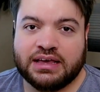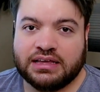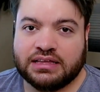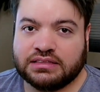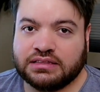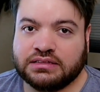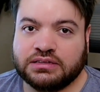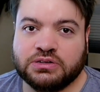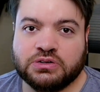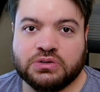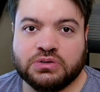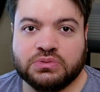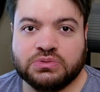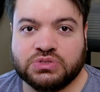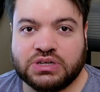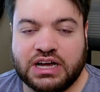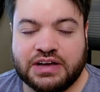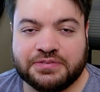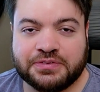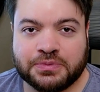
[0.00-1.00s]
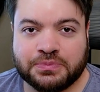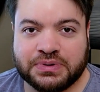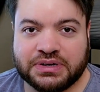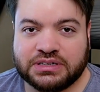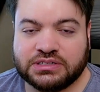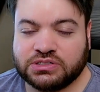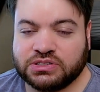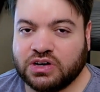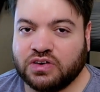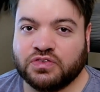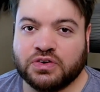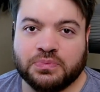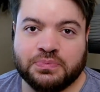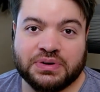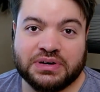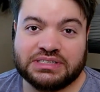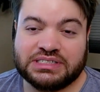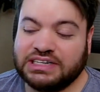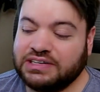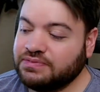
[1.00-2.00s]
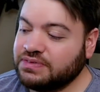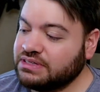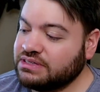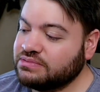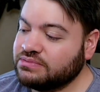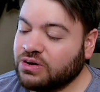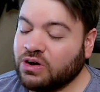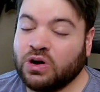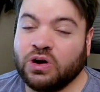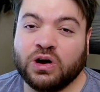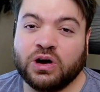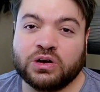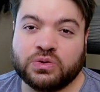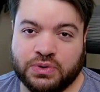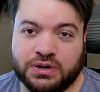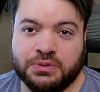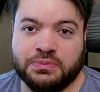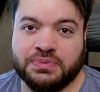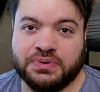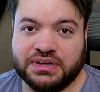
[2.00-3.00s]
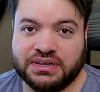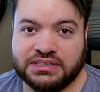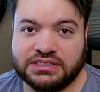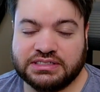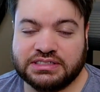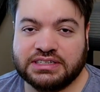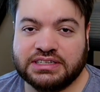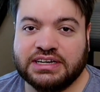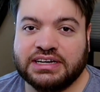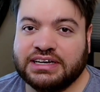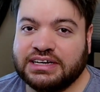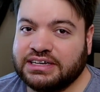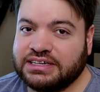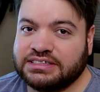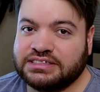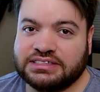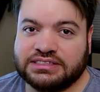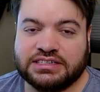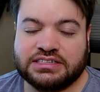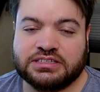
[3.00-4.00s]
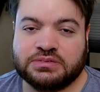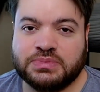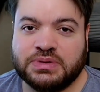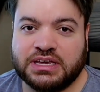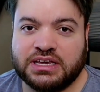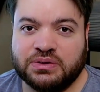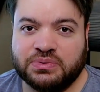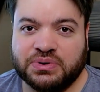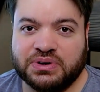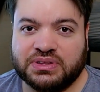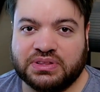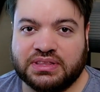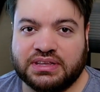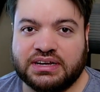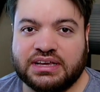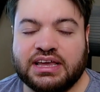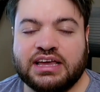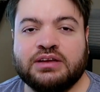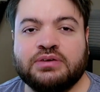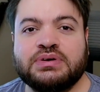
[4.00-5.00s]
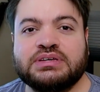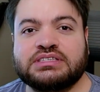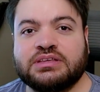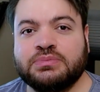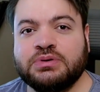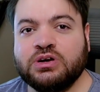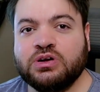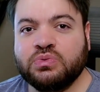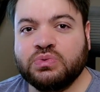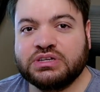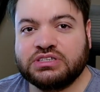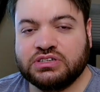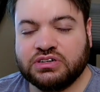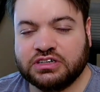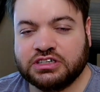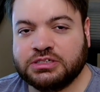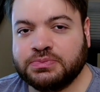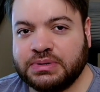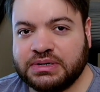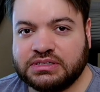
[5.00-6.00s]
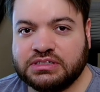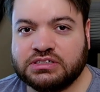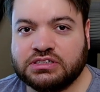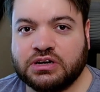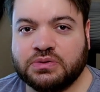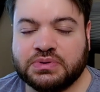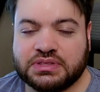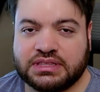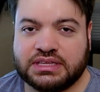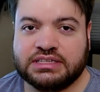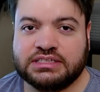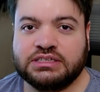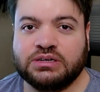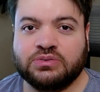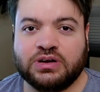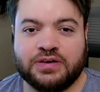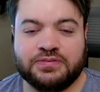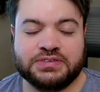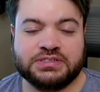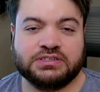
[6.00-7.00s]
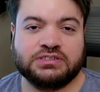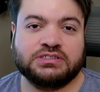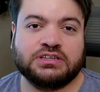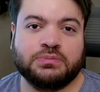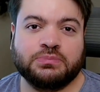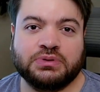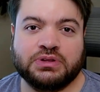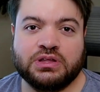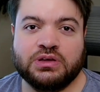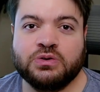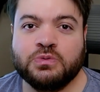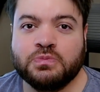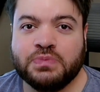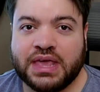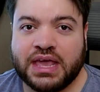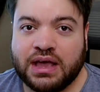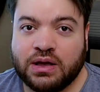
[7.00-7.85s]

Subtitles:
The little driver bugs, software bugs, and even hardware bugs just doesn't make it worth it. Anyways, let me know what your experiences are with the Intel graphics cards down below.